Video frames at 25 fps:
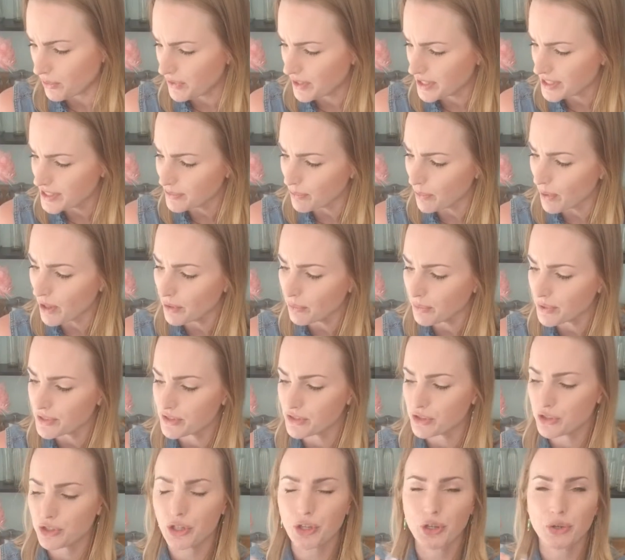this one
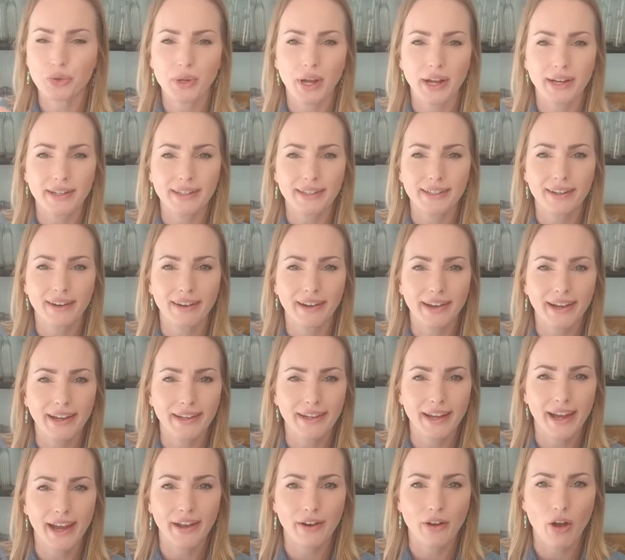was
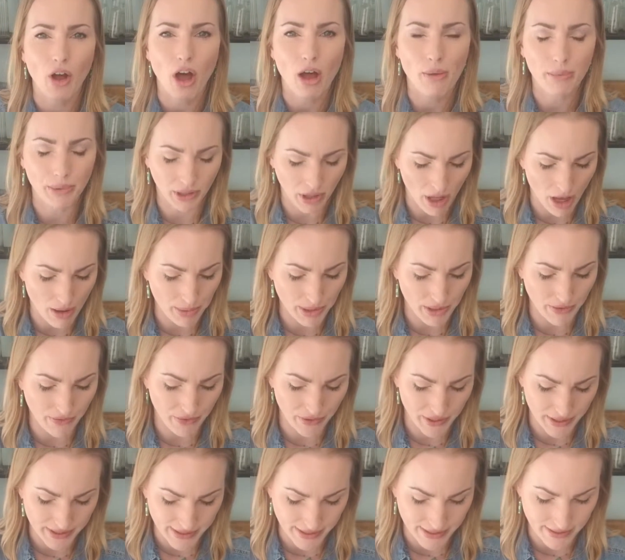$2.99 at Hobby Lobby for
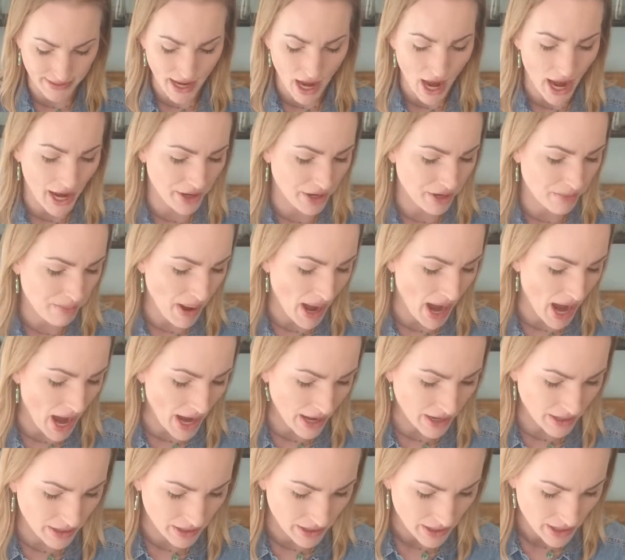this entire
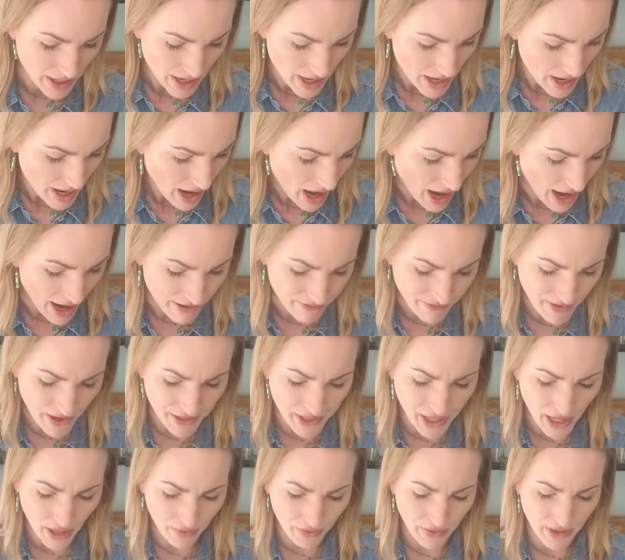pack. I
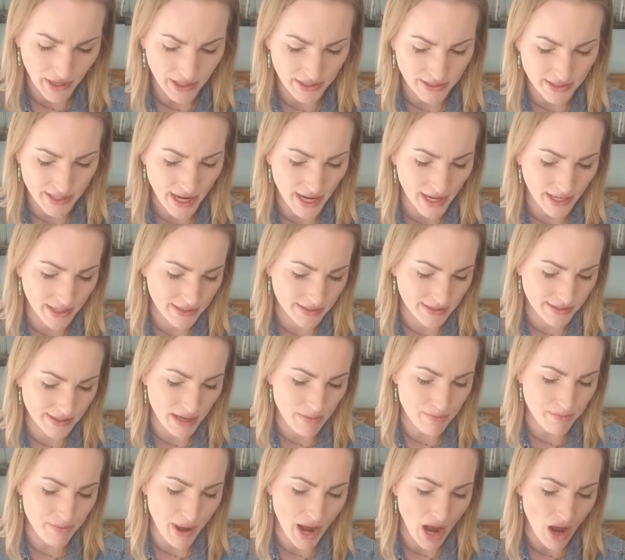found out that it takes
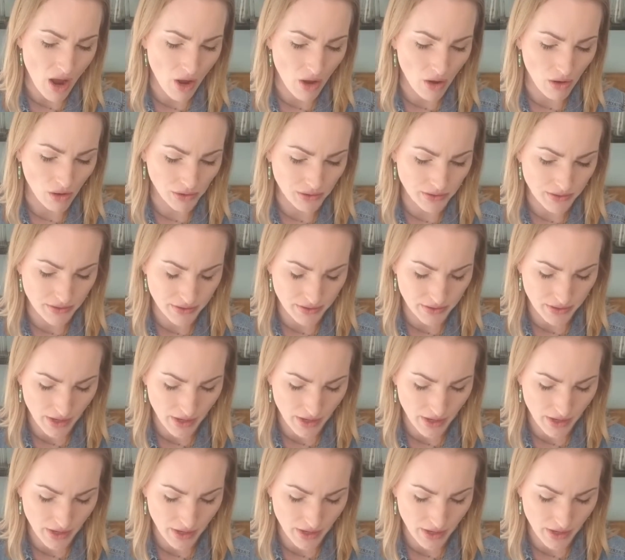about,